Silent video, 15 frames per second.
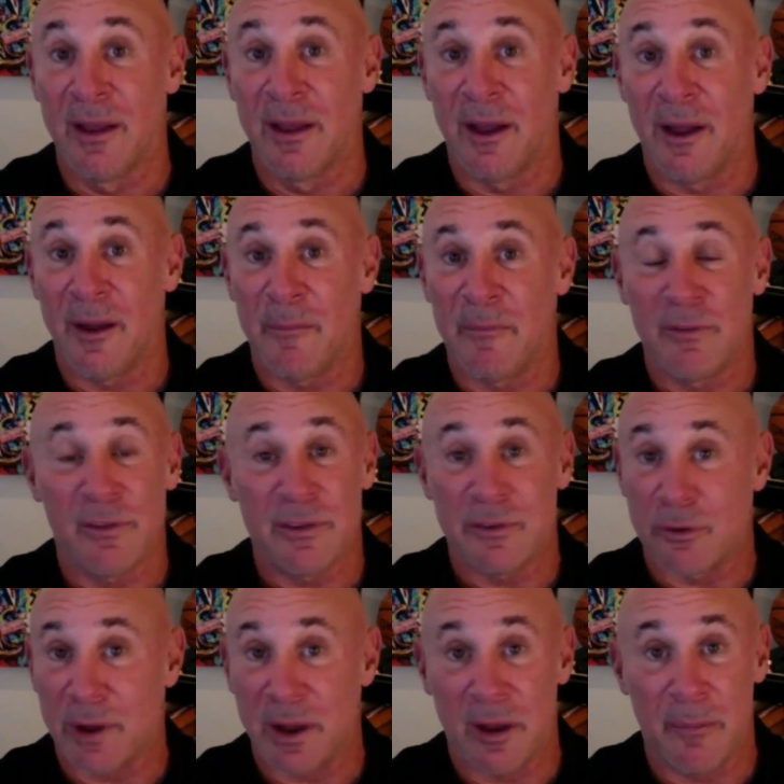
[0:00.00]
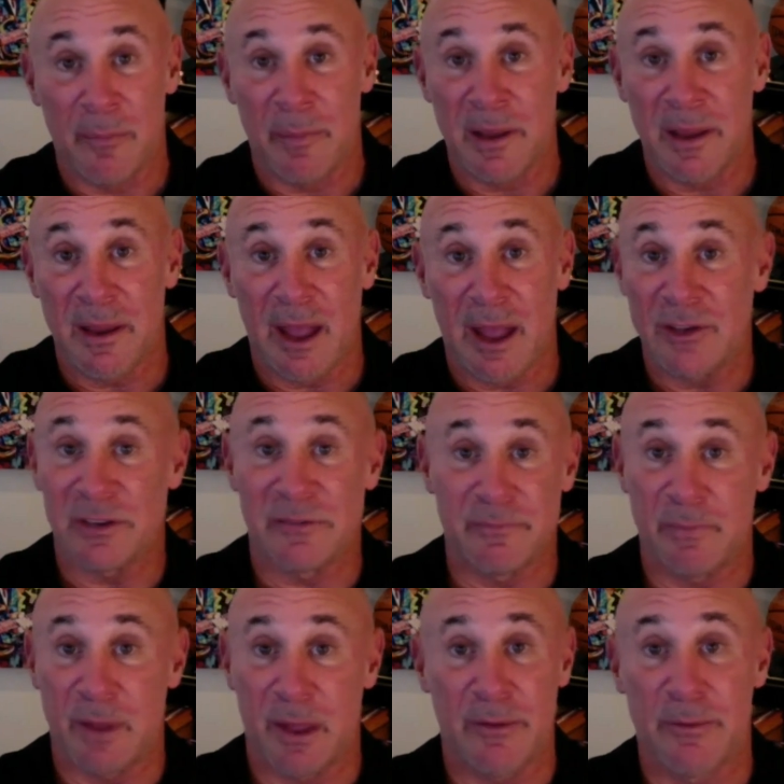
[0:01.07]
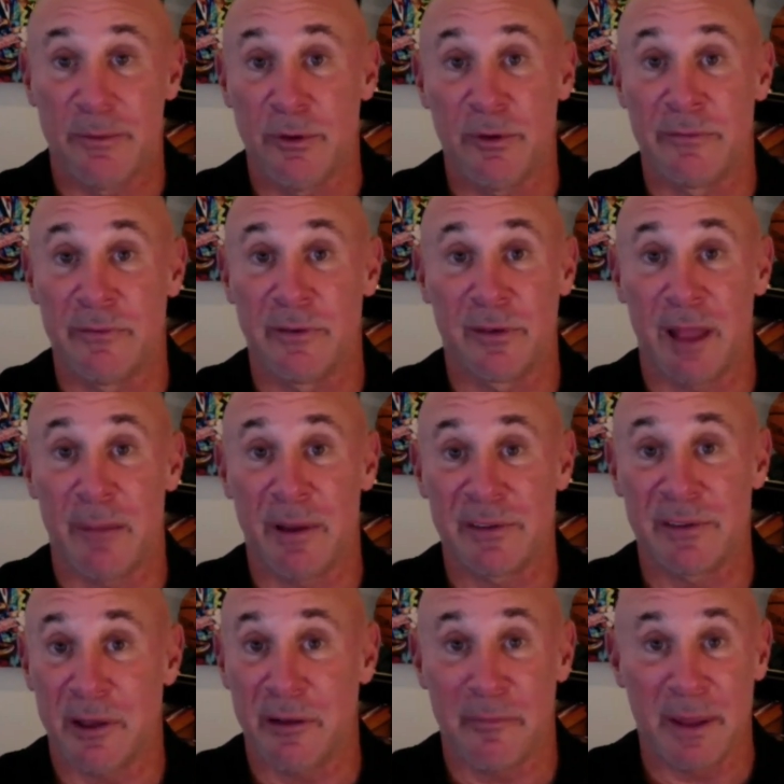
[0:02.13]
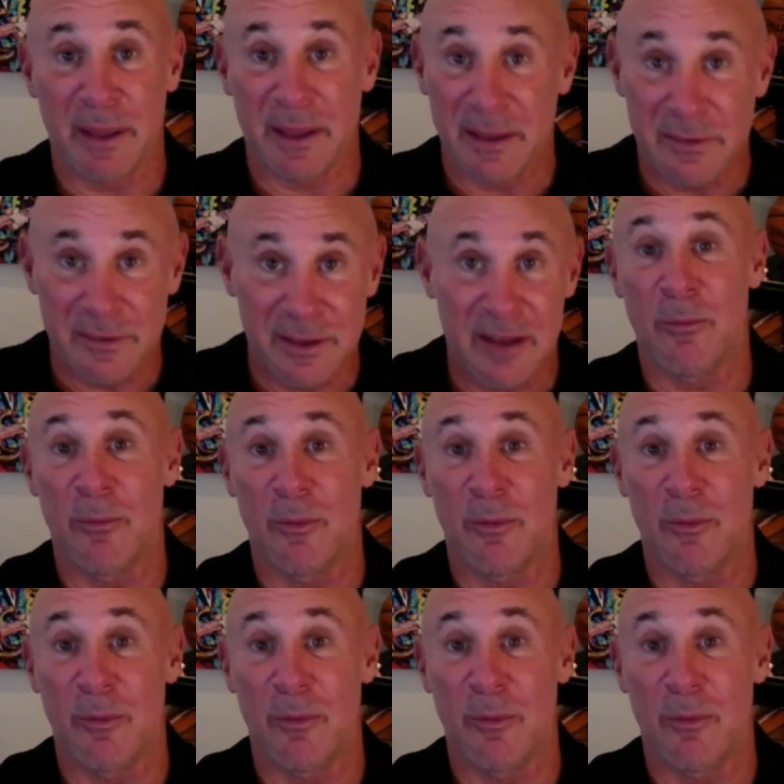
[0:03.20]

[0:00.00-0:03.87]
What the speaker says: Invisalign is a great company. I use Invisalign myself. My kids did.